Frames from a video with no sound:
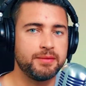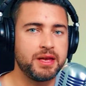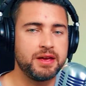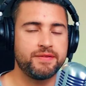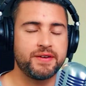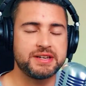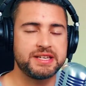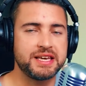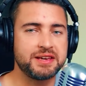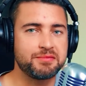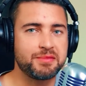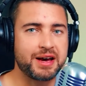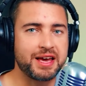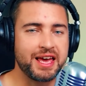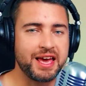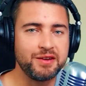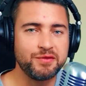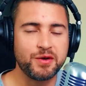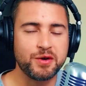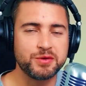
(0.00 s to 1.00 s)
If I take my
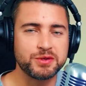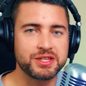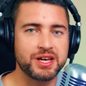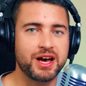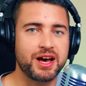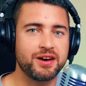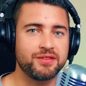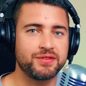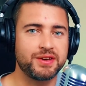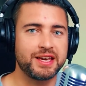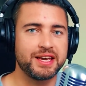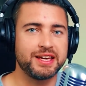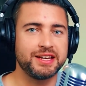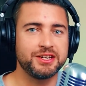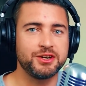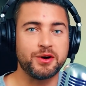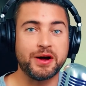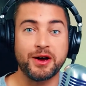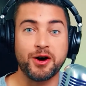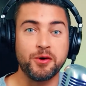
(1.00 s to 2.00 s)
headphones off
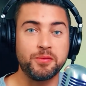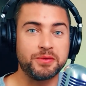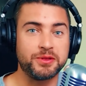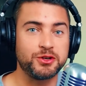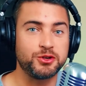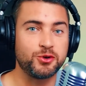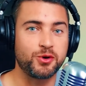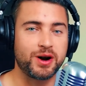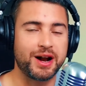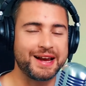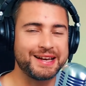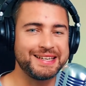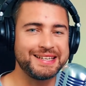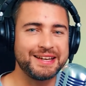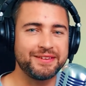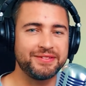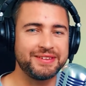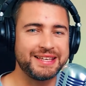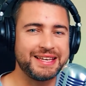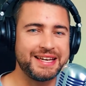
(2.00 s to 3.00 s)
and I open the door, I can
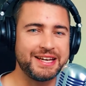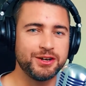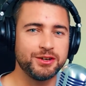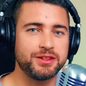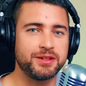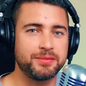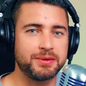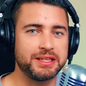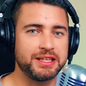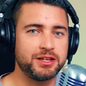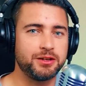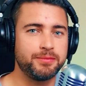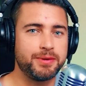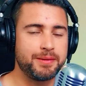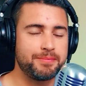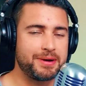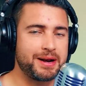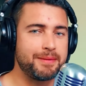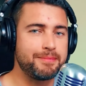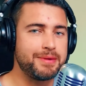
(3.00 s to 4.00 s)
definitely hear them a little
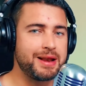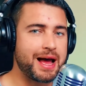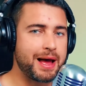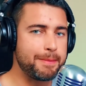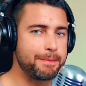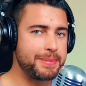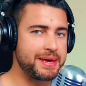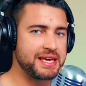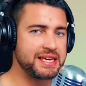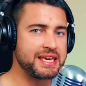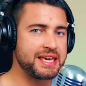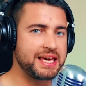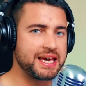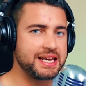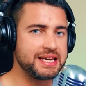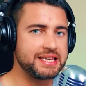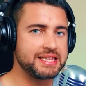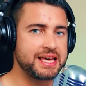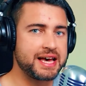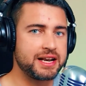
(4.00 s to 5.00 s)
bit, but I'm not picking
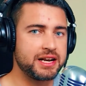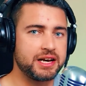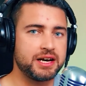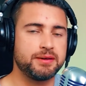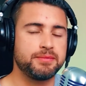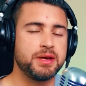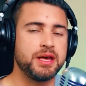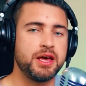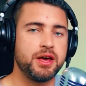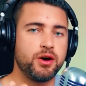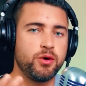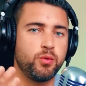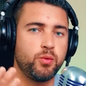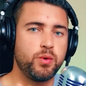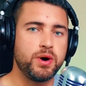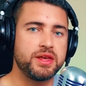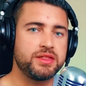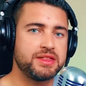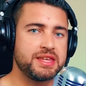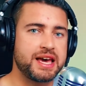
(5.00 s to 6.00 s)
any of that up
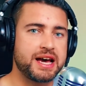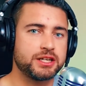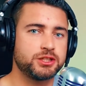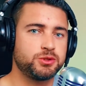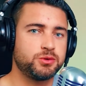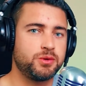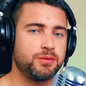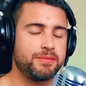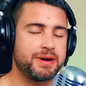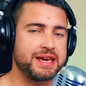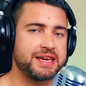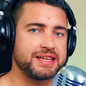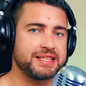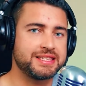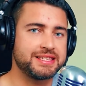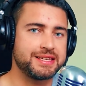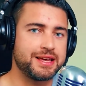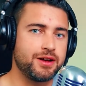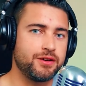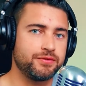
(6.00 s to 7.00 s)
with the actual mic
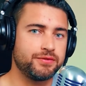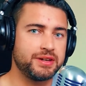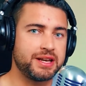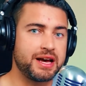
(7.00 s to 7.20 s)
itself.